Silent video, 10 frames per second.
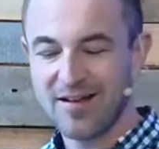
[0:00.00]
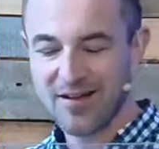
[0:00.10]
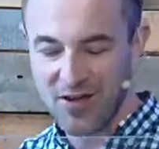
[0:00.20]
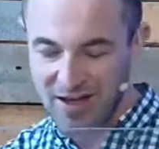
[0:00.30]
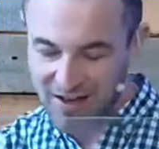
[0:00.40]

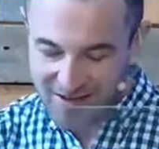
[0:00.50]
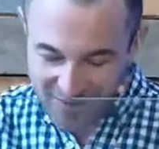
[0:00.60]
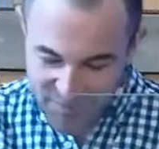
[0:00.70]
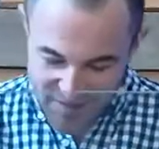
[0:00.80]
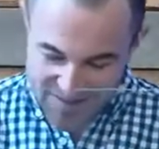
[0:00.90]
You know, I
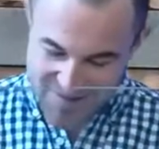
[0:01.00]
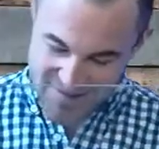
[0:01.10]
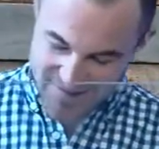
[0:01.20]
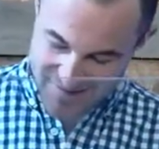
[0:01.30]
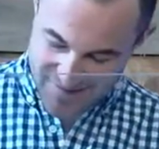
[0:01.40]
love this.